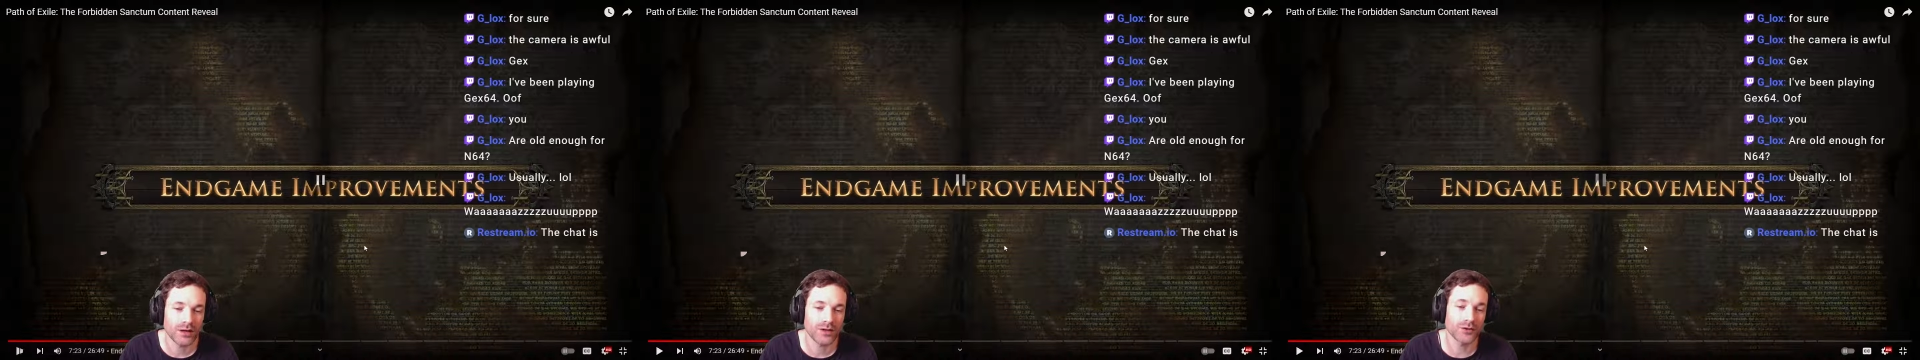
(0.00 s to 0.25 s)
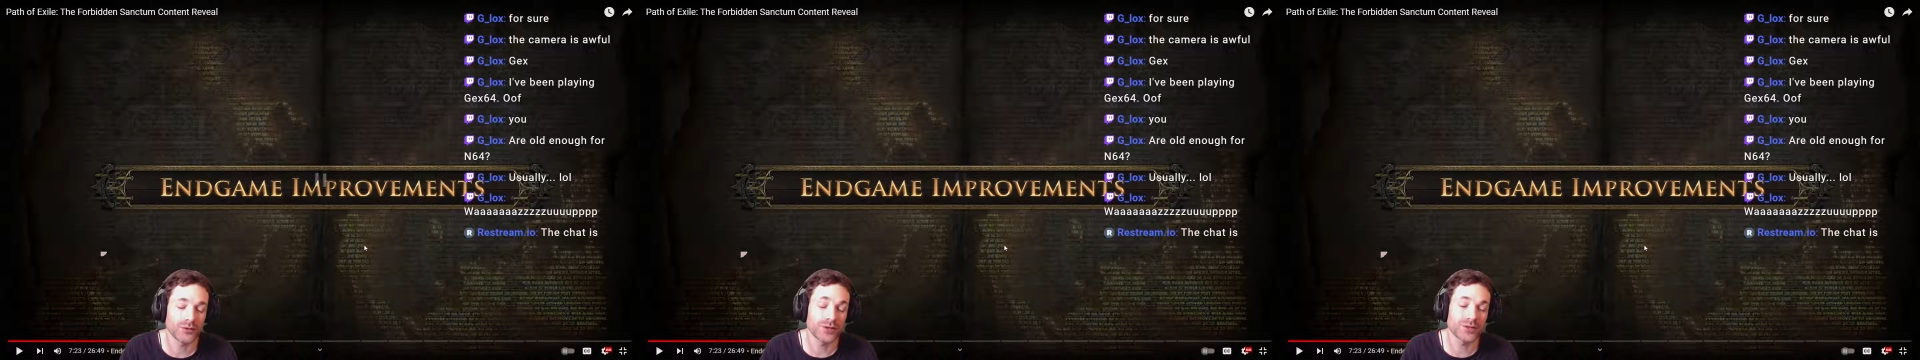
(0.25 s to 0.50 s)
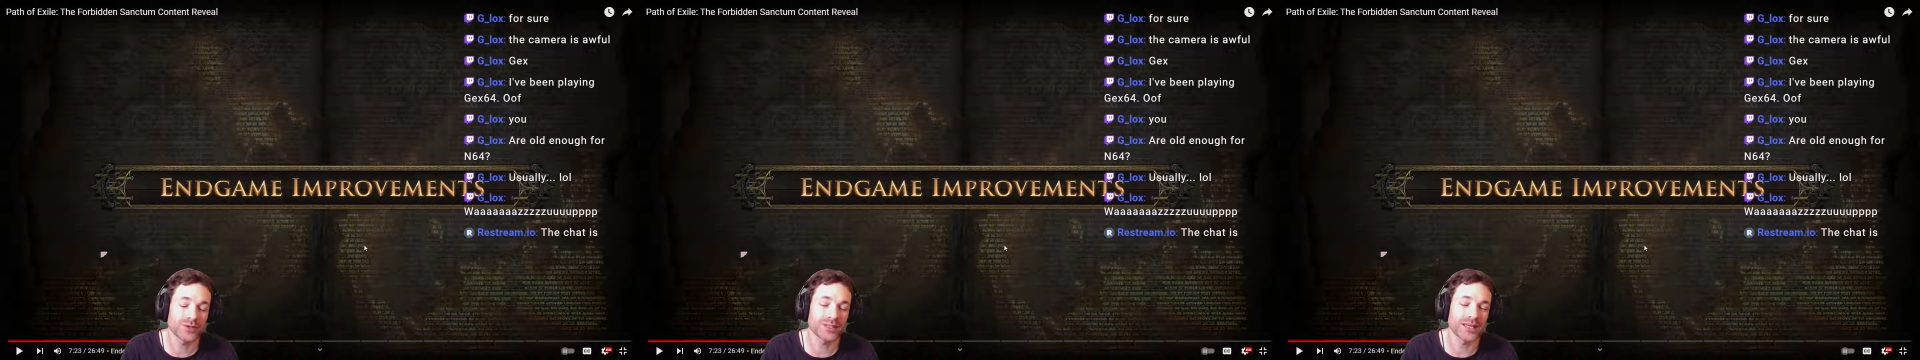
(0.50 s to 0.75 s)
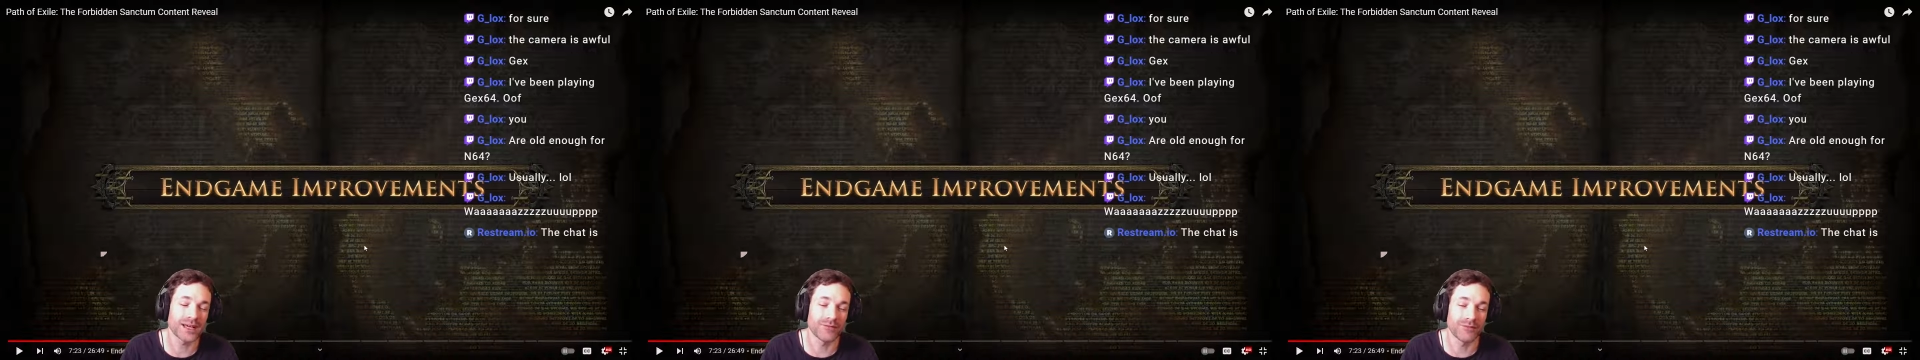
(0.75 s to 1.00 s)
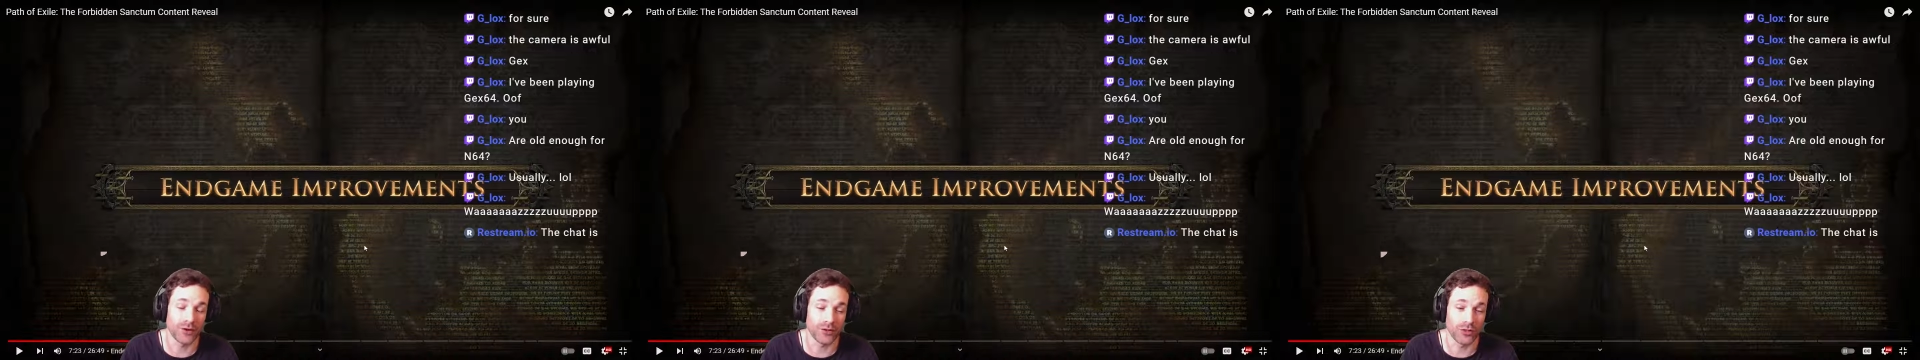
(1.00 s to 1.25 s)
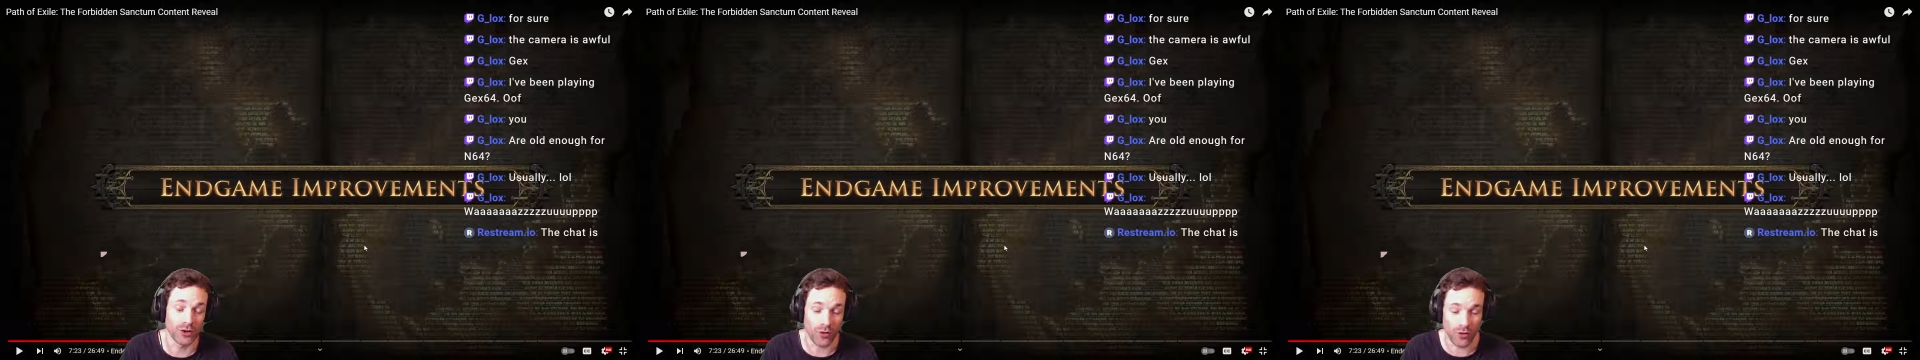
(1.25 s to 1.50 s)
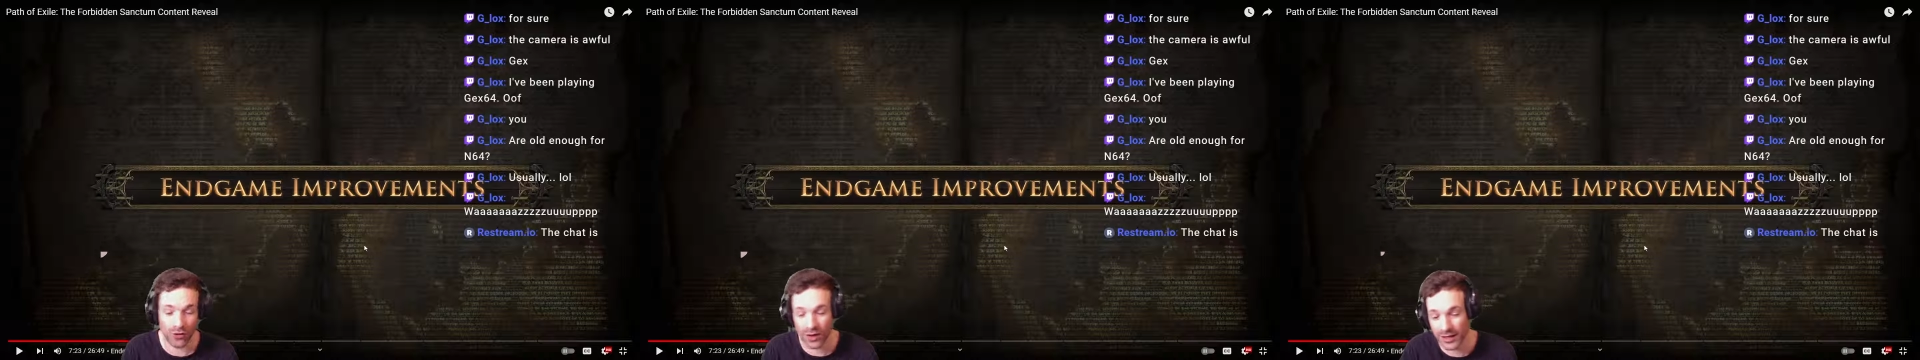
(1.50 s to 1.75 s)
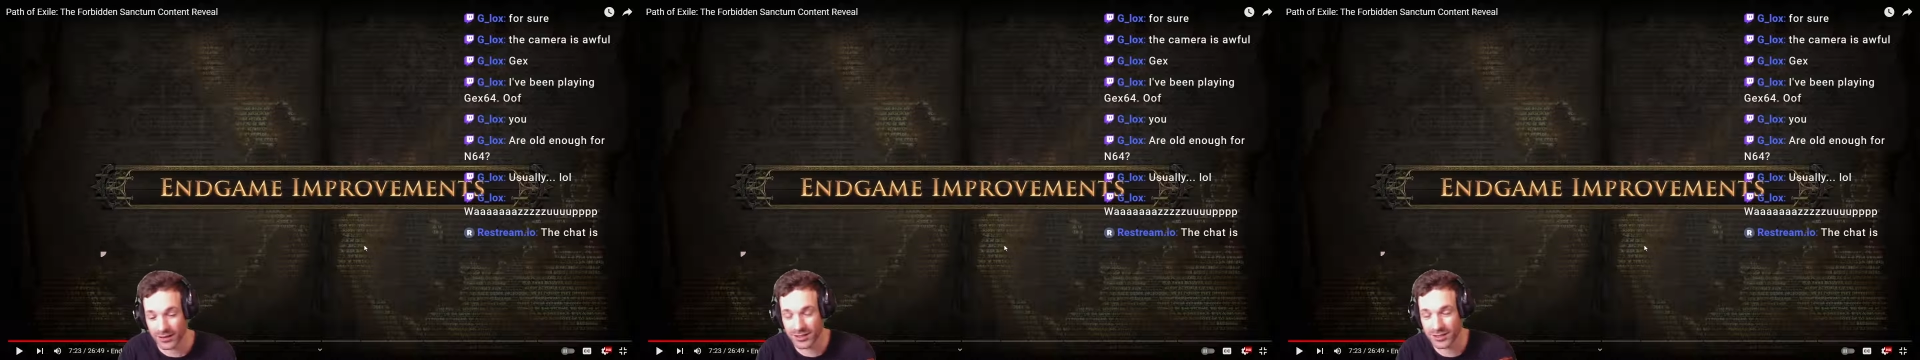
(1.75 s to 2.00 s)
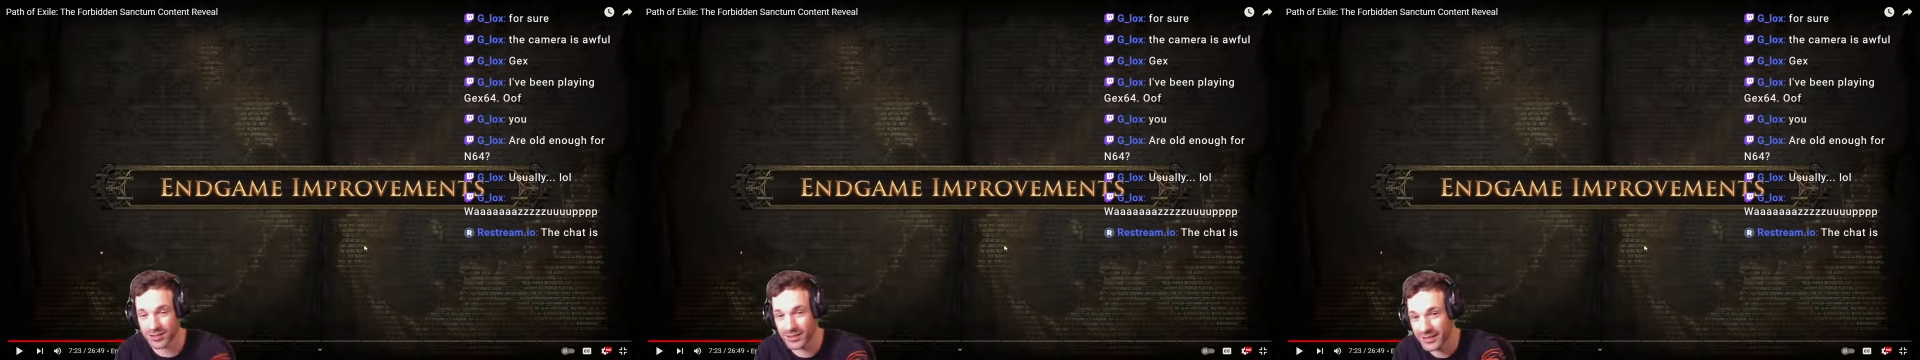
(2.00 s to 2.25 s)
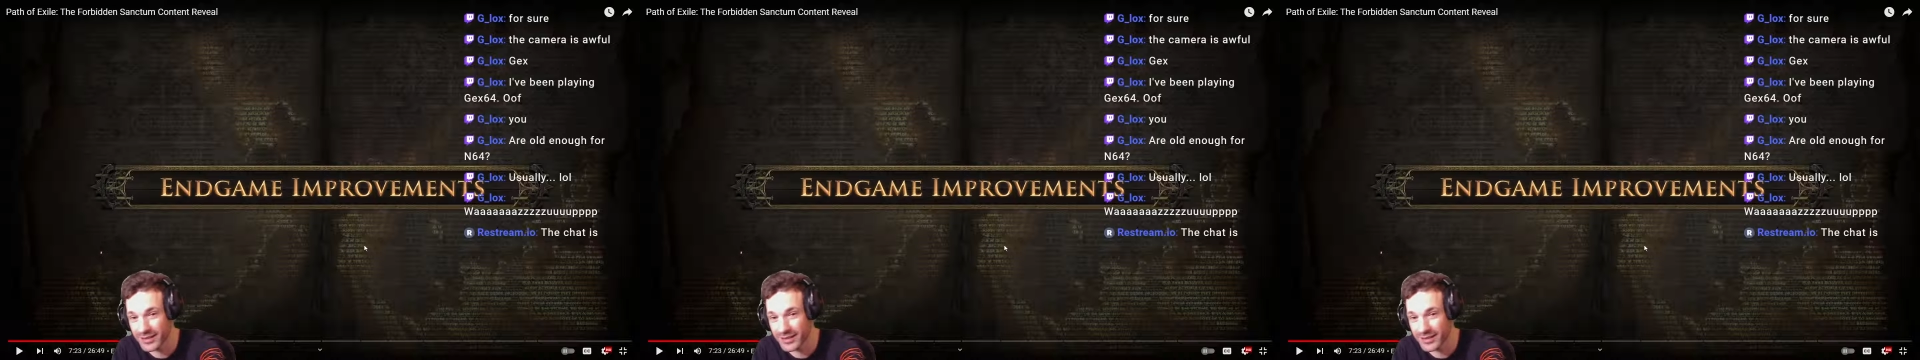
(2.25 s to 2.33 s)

They're redoing the whole Atlas tree?